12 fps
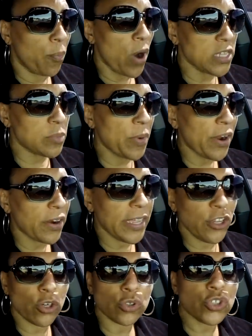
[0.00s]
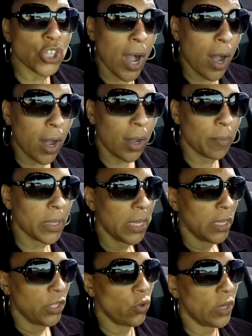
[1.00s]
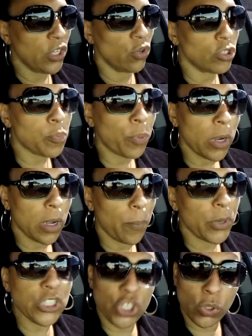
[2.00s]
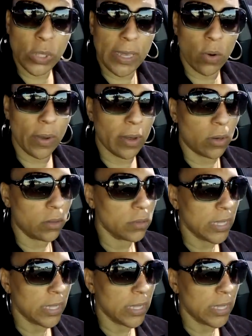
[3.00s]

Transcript: prosperity, your job, you can use patchouli oil.